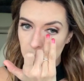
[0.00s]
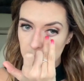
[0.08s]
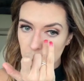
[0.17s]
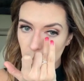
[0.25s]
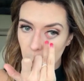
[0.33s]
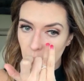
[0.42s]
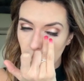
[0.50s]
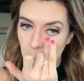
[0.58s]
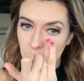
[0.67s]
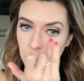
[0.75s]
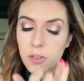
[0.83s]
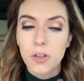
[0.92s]
So
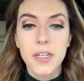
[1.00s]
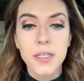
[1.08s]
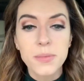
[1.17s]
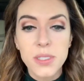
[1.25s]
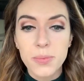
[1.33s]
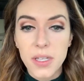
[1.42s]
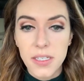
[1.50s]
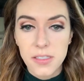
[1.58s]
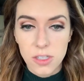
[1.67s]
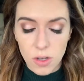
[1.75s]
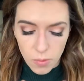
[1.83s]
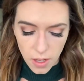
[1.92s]
the creams play
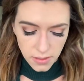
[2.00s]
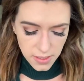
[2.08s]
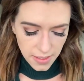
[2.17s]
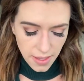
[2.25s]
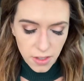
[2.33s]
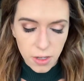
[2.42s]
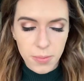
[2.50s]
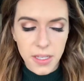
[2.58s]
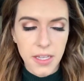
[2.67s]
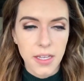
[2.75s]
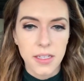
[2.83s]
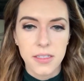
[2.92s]
so well together
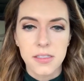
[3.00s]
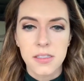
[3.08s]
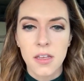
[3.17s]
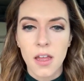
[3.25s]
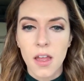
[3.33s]
because